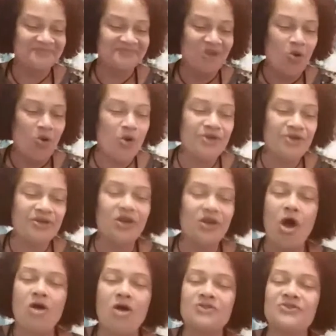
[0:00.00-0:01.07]
Or you can
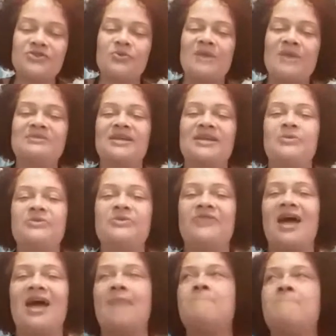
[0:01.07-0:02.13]
log onto the website. We've
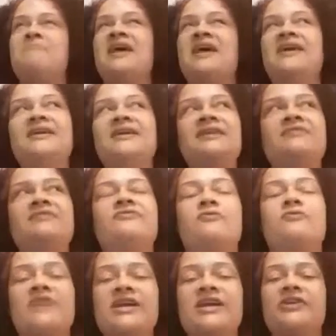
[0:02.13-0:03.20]
got many
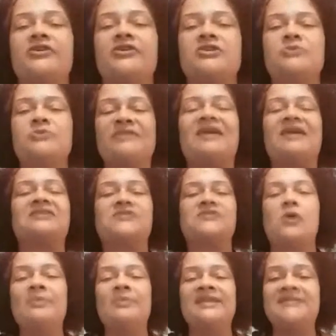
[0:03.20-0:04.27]
readers. We've got
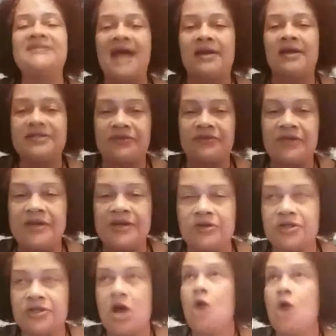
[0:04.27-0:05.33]
so many talented
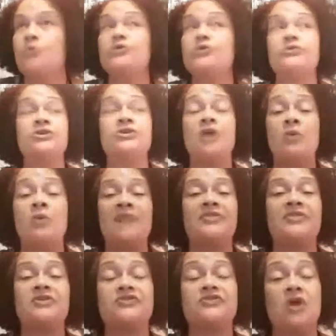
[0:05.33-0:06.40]
readers. You know what?
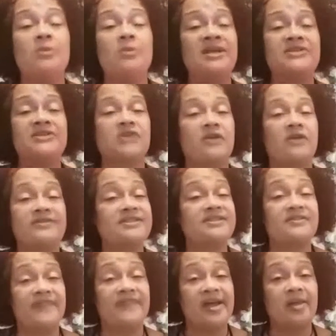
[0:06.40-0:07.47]
There's so many services
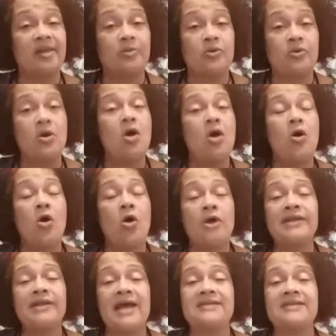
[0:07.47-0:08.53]
available.
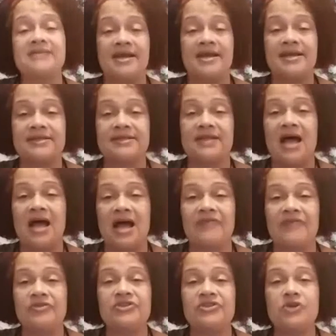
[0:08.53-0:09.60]
Online Psychics Live.
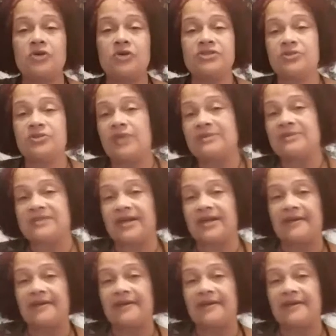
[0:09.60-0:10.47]
You just go to the website.